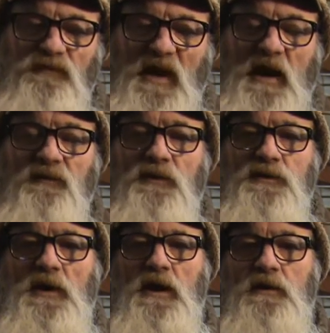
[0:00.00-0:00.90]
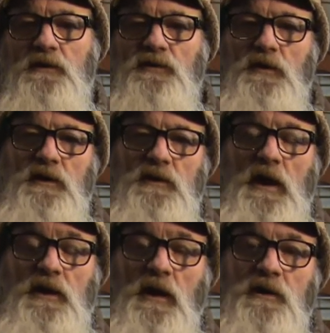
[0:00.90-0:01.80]
Anthracite is what
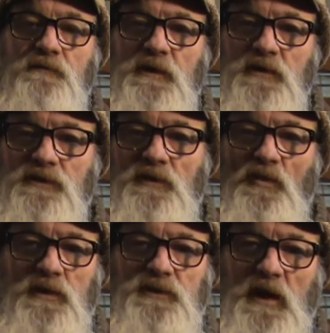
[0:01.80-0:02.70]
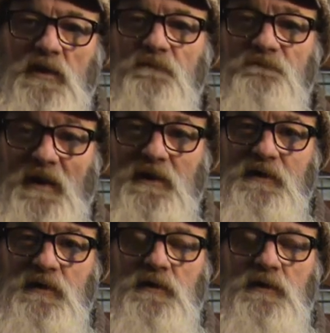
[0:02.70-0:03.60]
I'd like to be using once I can find
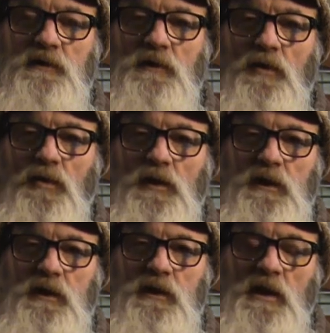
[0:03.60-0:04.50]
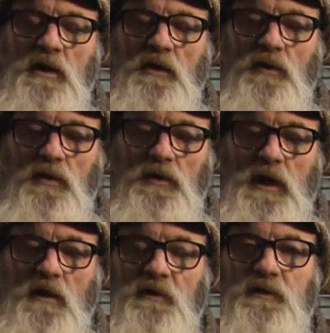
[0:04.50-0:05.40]
it here locally or
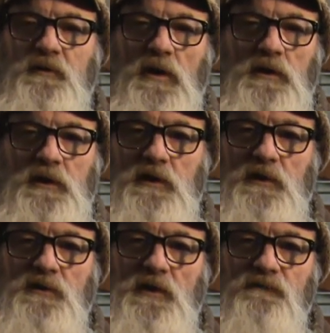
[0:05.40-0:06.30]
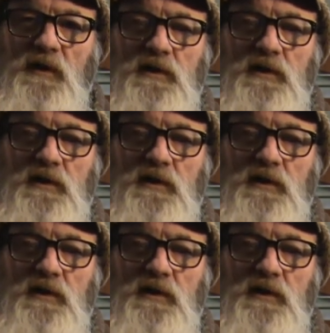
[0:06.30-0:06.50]
have it trucked in or something.